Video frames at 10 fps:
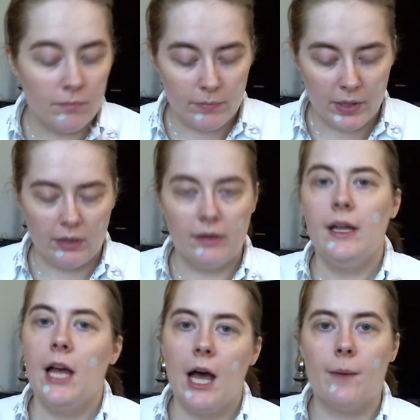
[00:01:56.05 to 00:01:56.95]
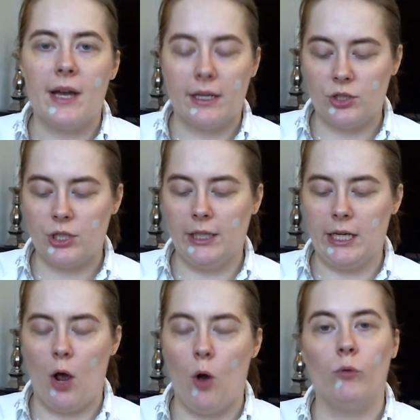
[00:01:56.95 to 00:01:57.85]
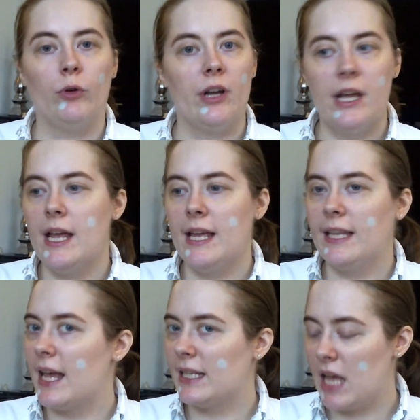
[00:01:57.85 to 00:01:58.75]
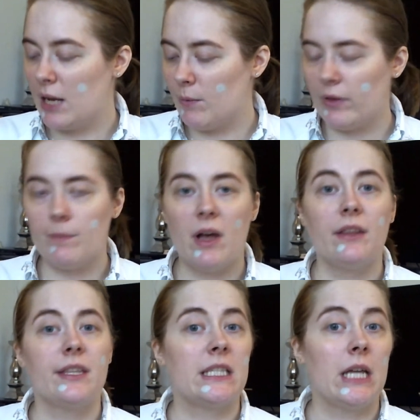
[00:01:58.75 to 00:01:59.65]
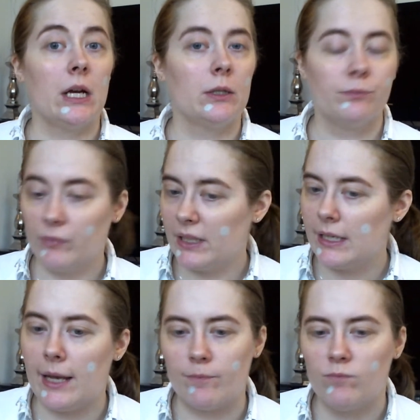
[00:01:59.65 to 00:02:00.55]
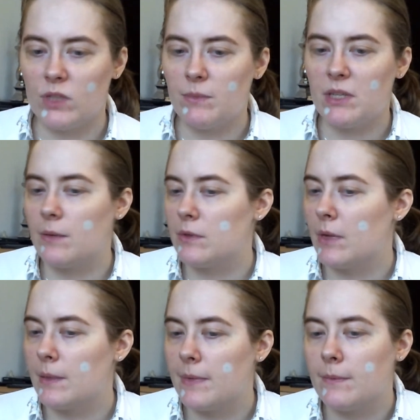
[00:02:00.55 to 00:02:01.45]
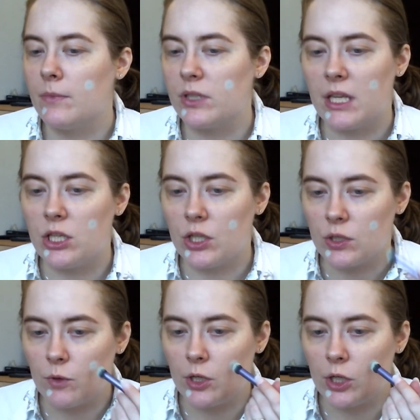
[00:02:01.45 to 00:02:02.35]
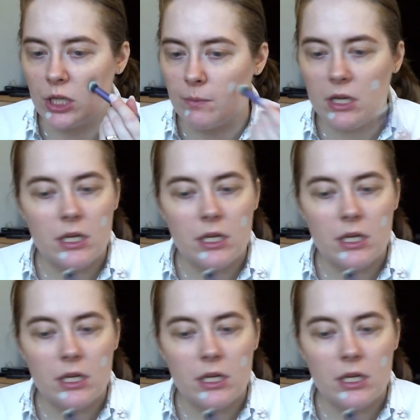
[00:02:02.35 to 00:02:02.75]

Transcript: But I'm actually over that time of the month, so yeah, sometimes my pimples, they just want to come.